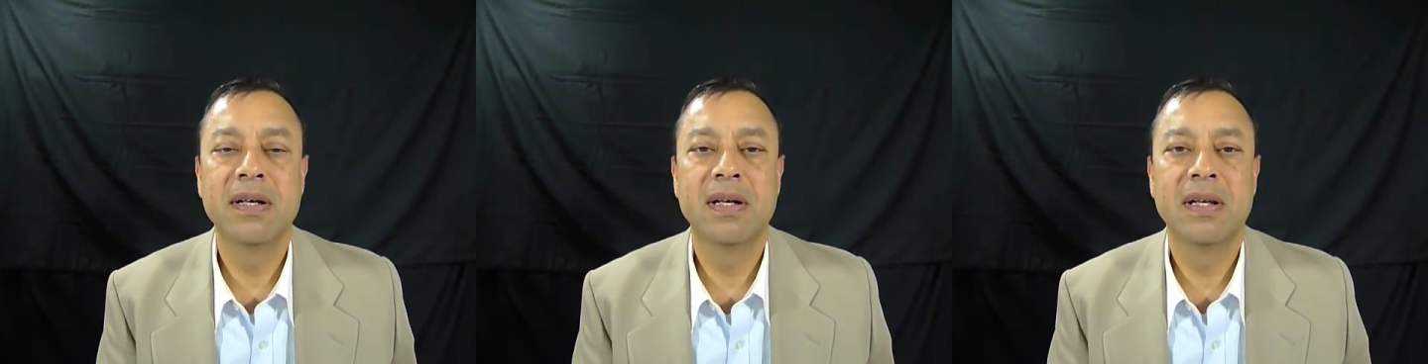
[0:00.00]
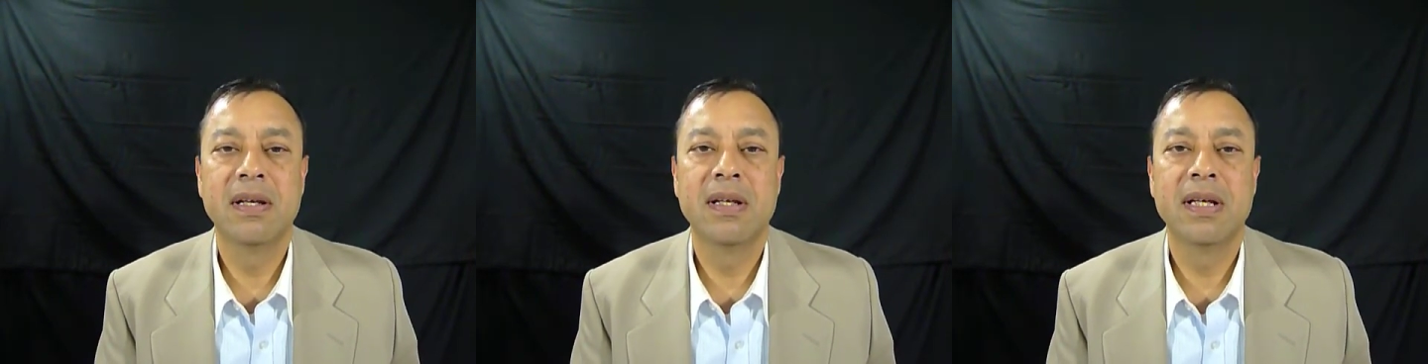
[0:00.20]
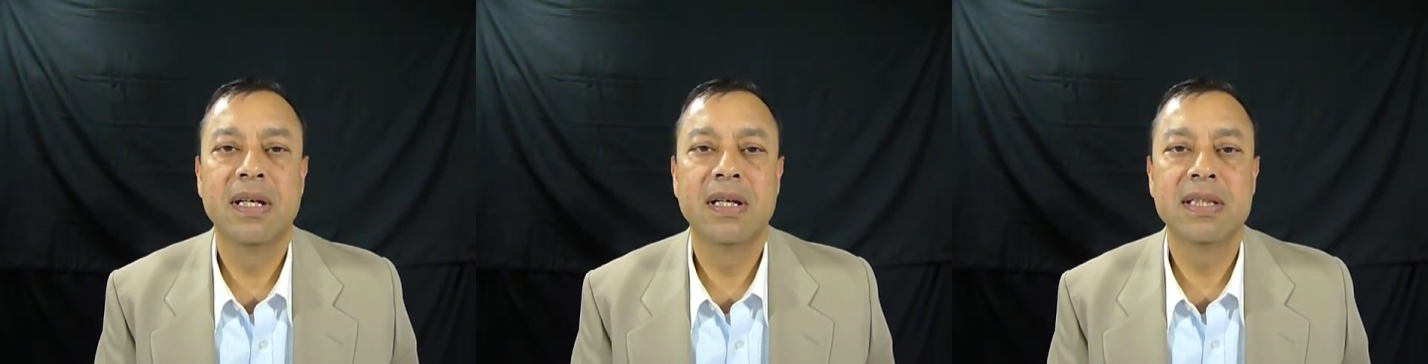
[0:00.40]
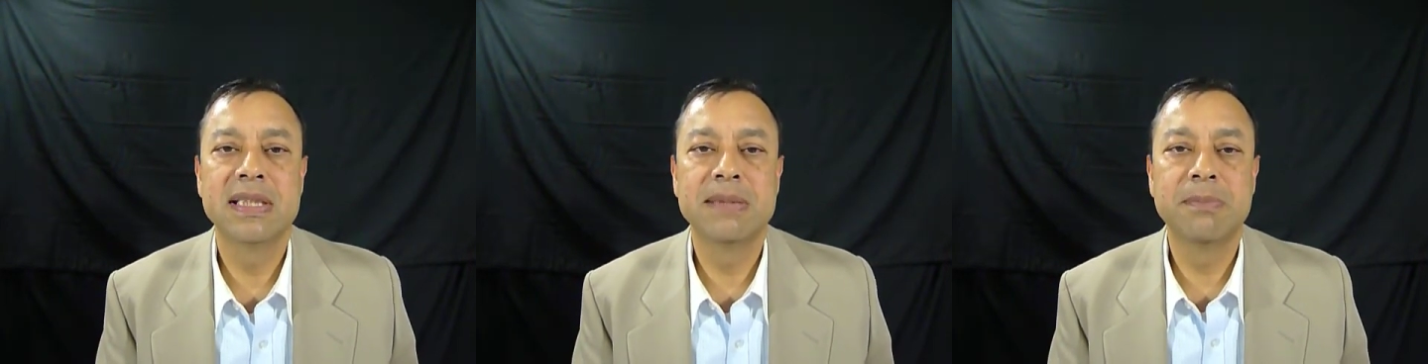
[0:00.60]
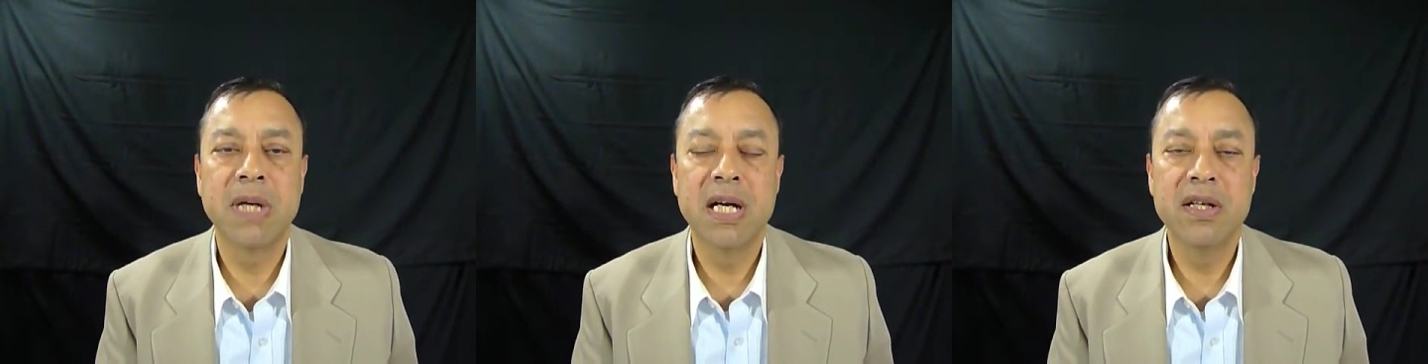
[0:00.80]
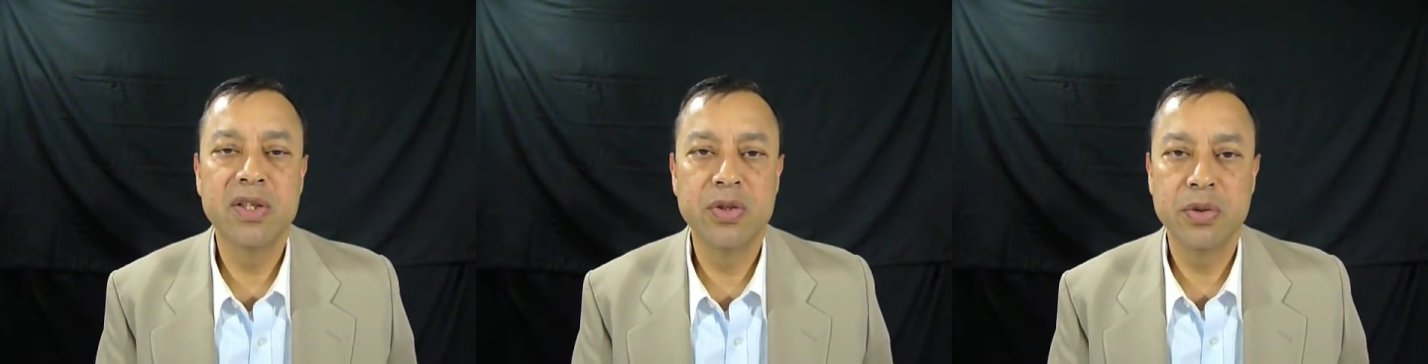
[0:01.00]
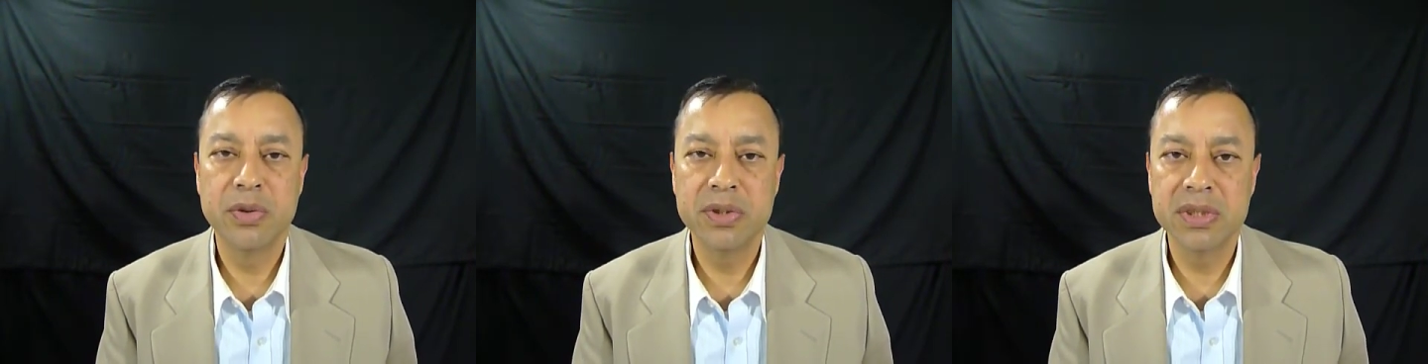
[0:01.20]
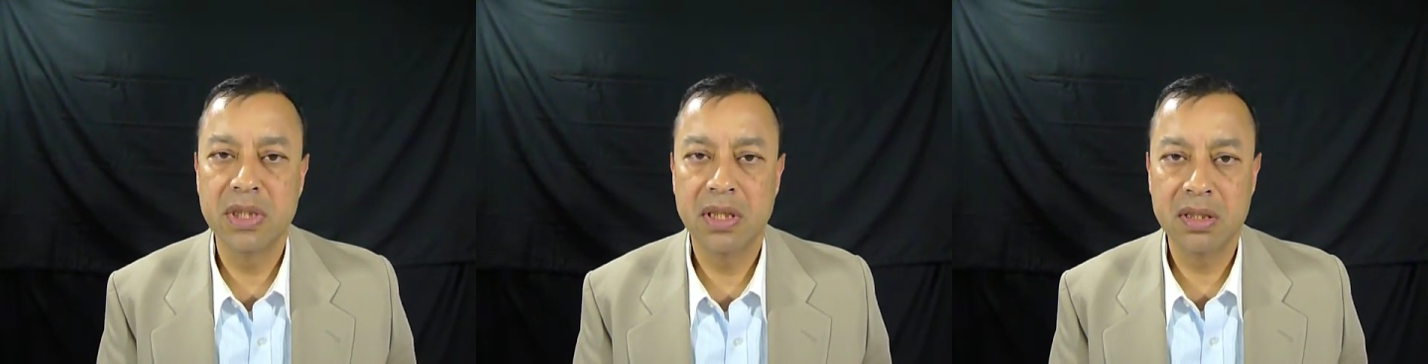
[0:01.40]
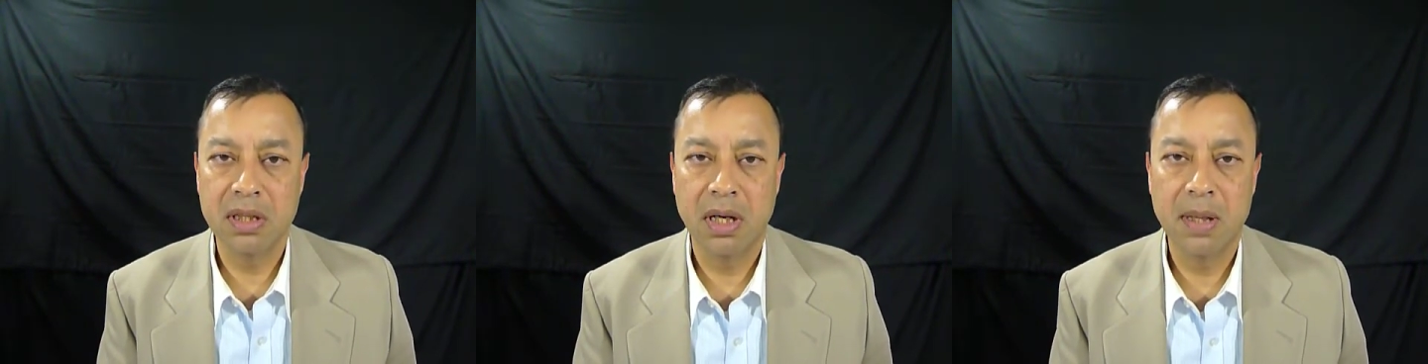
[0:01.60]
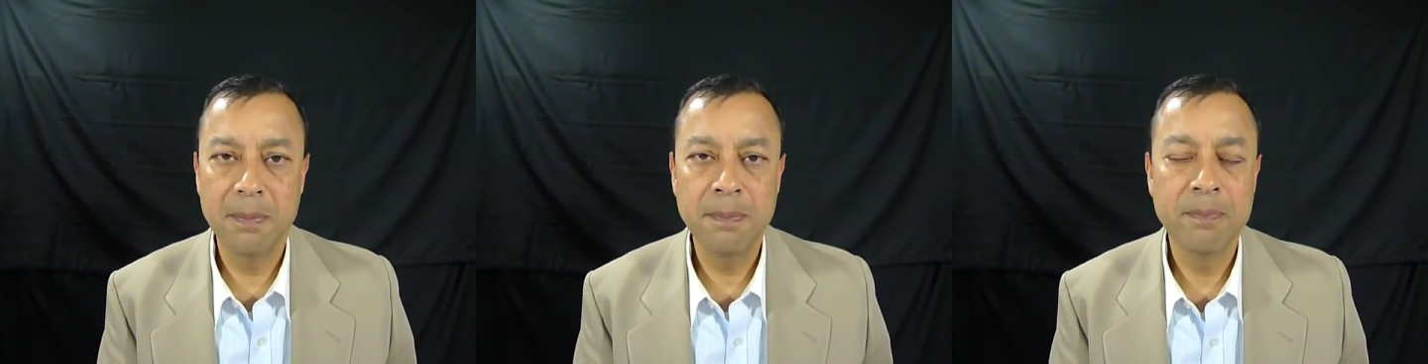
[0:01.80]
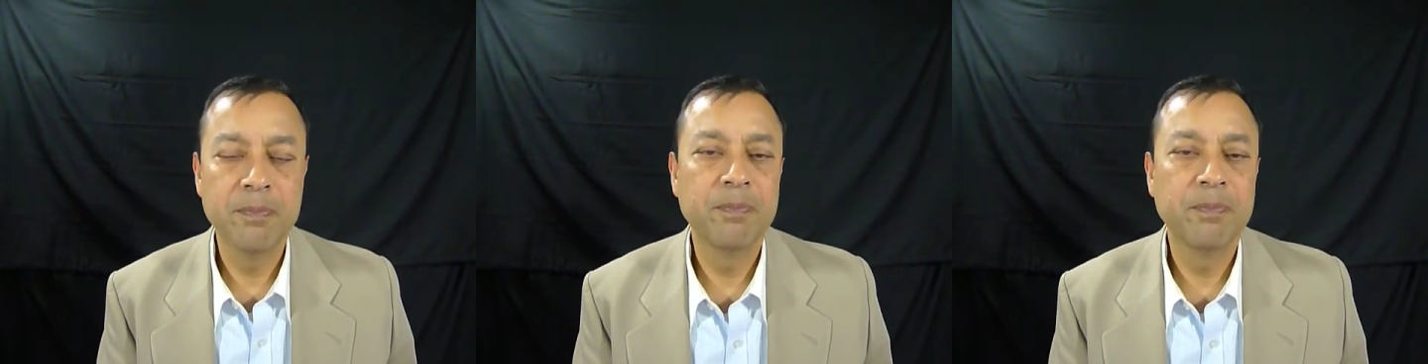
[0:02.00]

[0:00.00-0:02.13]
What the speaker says: called SmartTours.com,